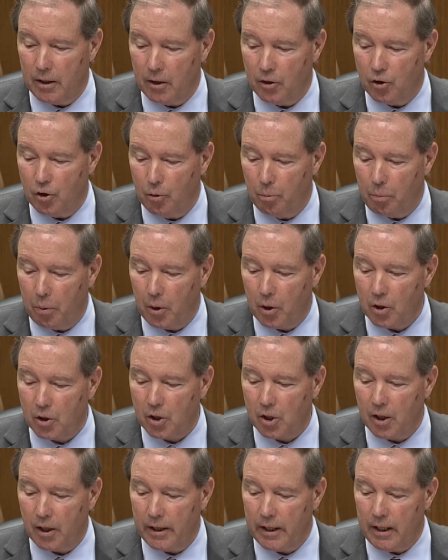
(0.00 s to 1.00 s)
Did you
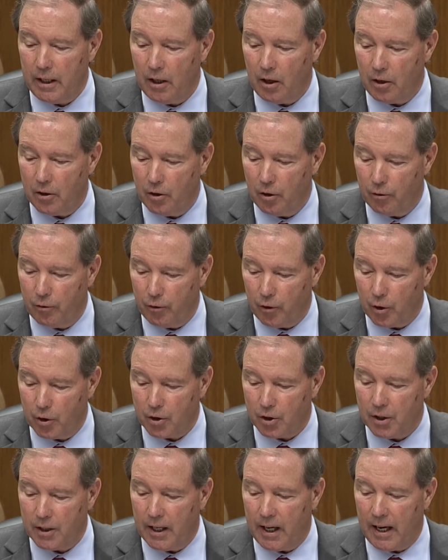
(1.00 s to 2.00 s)
personally, on your
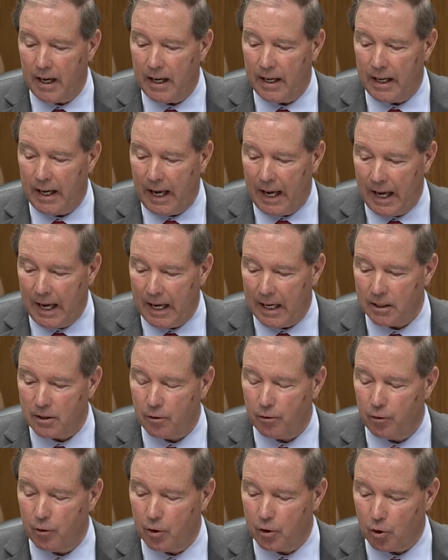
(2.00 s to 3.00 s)
first day,
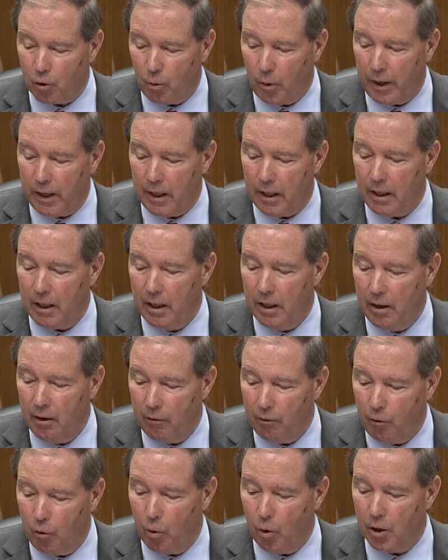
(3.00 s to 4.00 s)
ask for
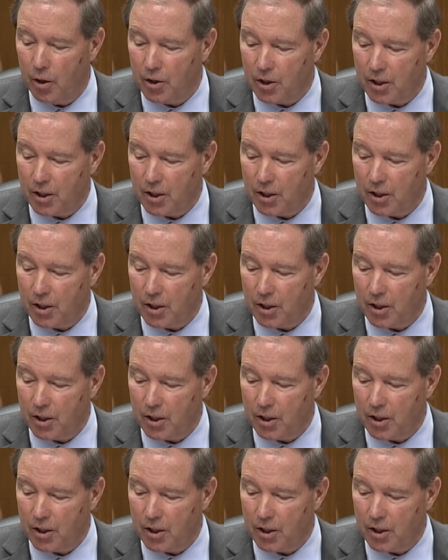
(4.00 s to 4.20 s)
24